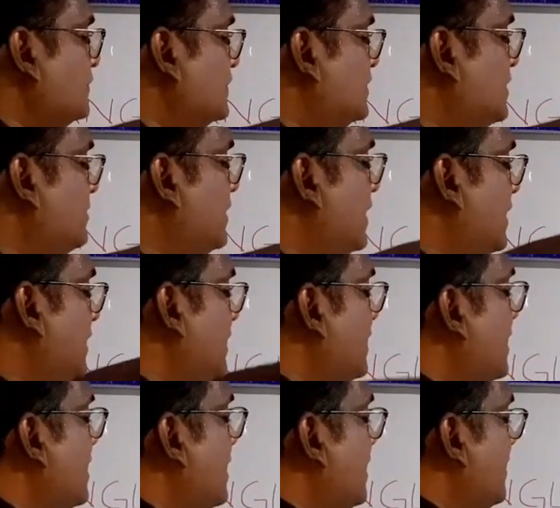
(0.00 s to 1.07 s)

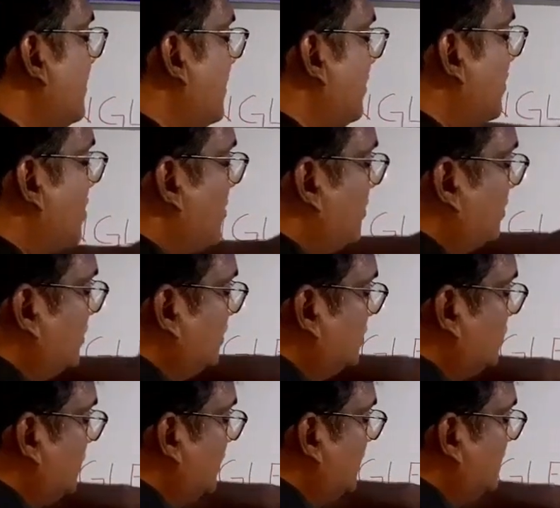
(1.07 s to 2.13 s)
Similarly, if I will cover
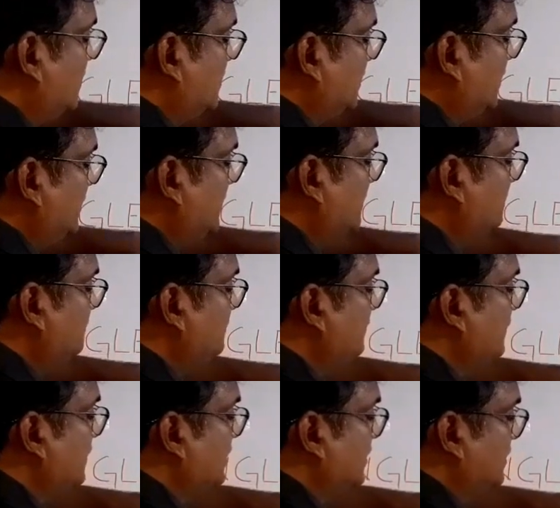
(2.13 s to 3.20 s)
this one, see,
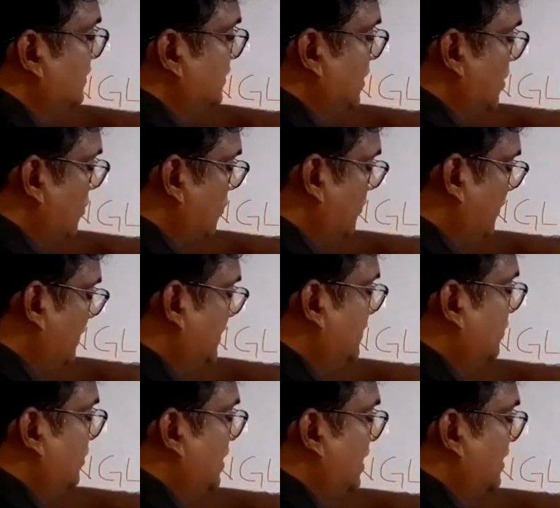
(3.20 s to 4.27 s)
now it is
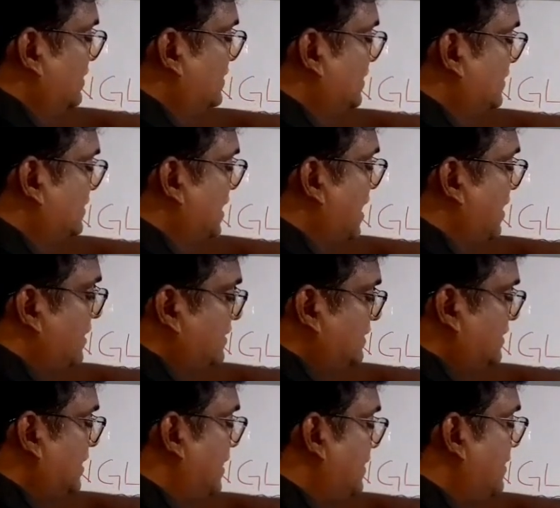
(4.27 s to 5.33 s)
your
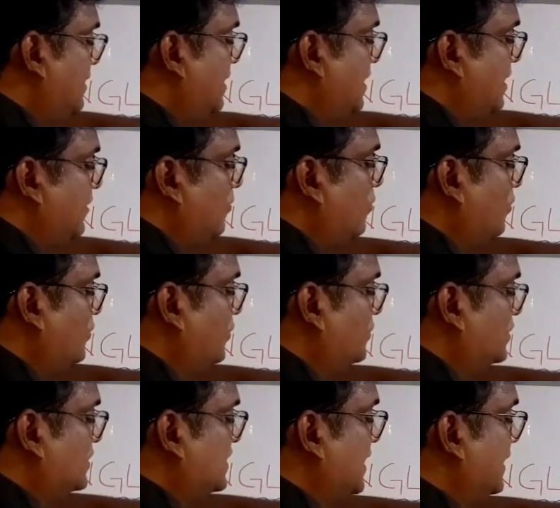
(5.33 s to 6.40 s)
RS line and OQ
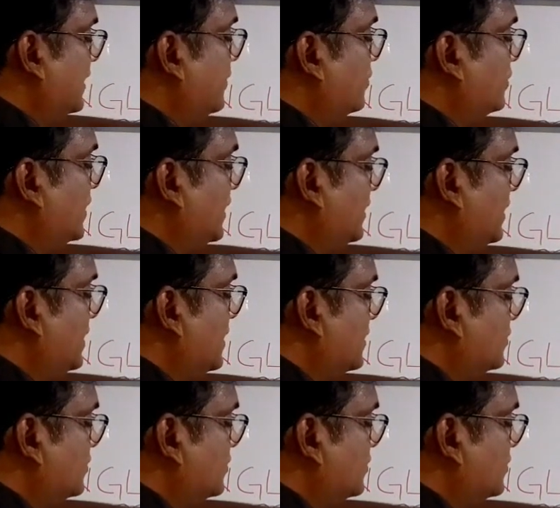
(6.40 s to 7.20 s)
is standing on that.